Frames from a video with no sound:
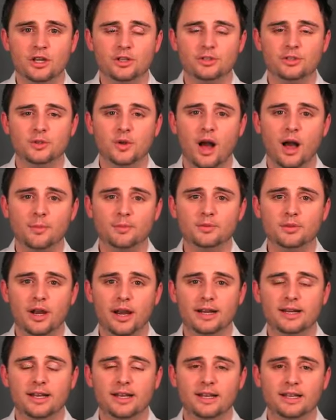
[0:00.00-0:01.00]
to
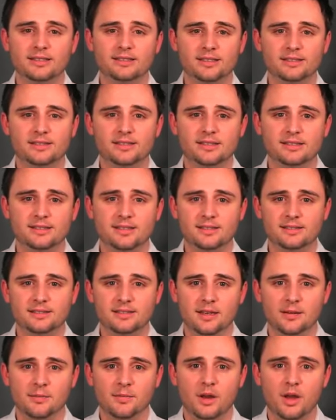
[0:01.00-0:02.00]
upgrade an existing
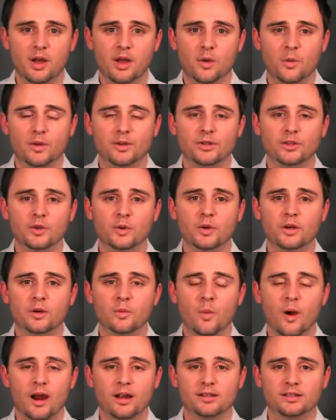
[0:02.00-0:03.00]
system with newer
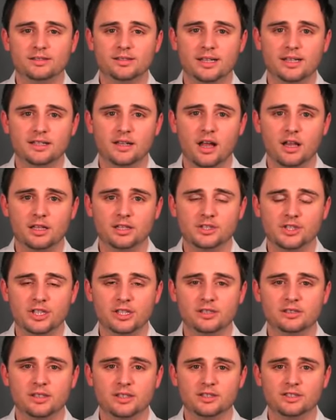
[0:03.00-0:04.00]
wireless
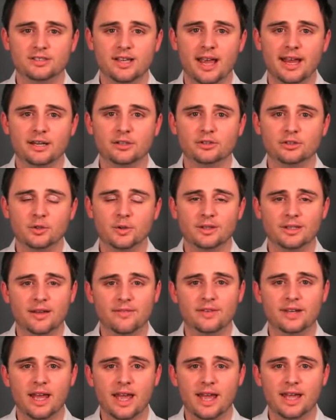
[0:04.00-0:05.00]
technology such as eight oh two dot
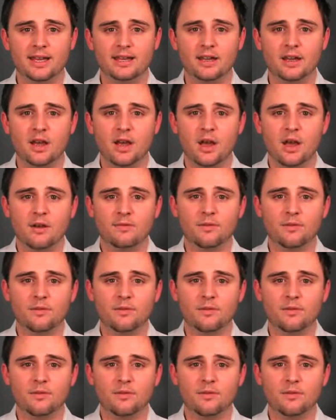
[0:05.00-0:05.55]
eleven n